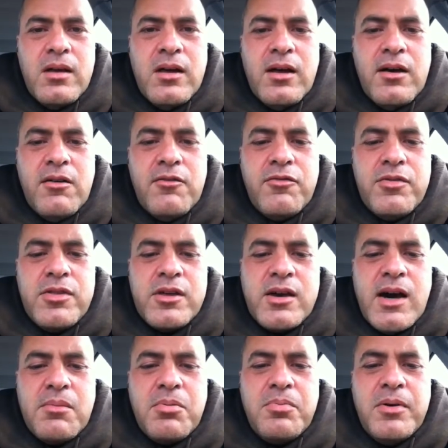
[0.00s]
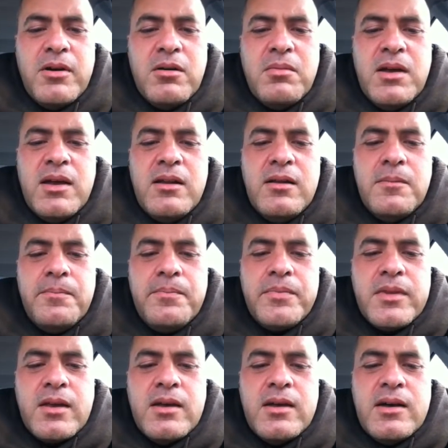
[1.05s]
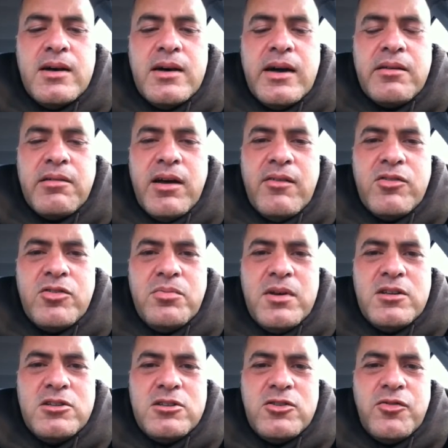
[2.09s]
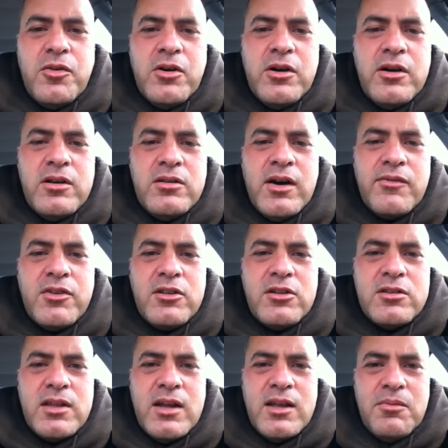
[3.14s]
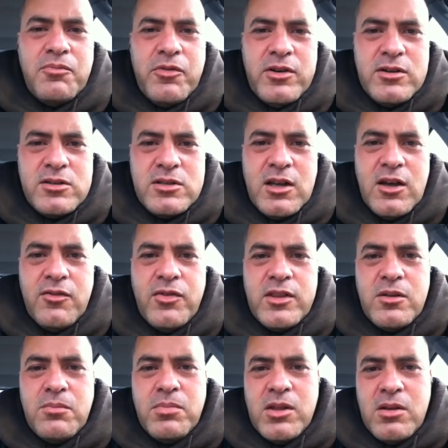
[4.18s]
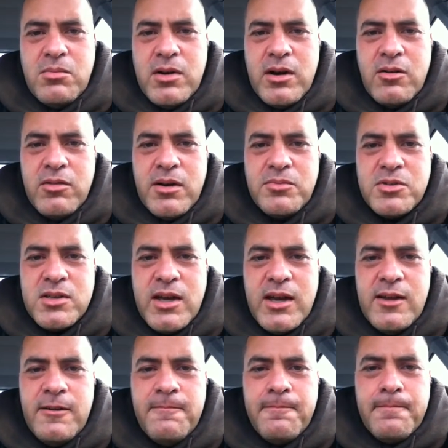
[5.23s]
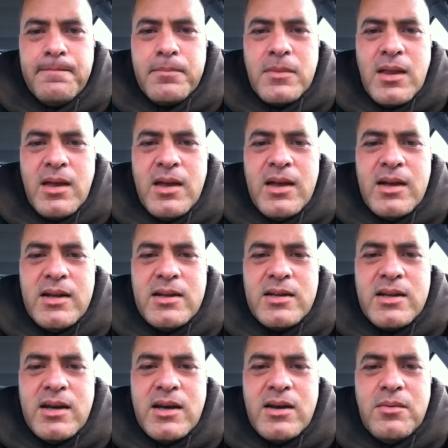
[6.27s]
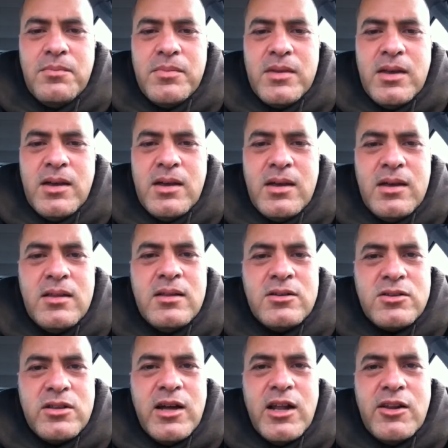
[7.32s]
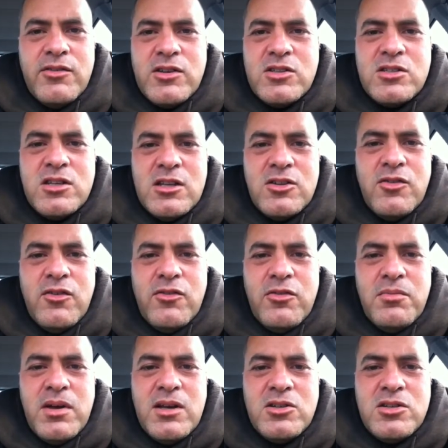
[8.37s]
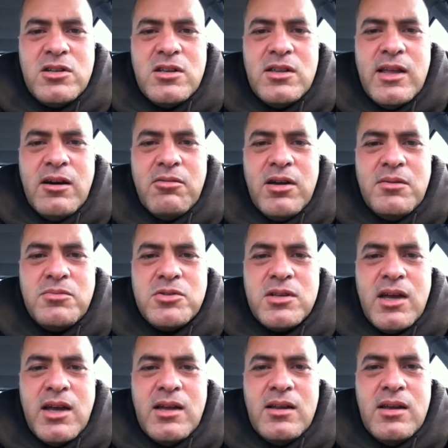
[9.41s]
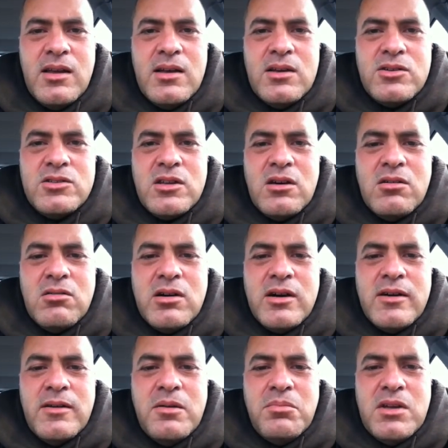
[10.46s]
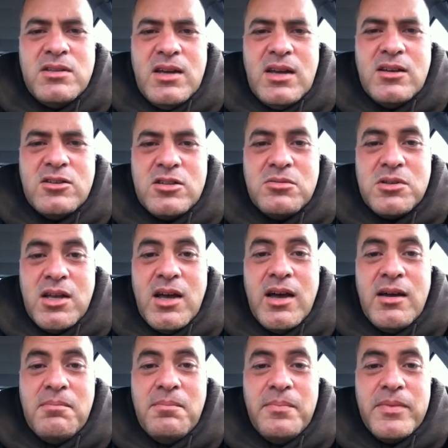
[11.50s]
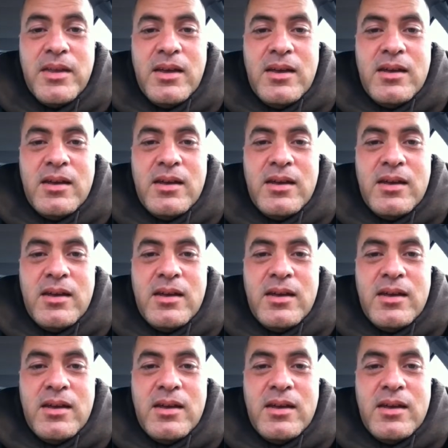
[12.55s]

of the copper pyramid. I don't have the dimensions for it. You'll have to look that up for yourself at the Billy Meiers website, and there's a lot of extensive information in that website, so it may take you some time.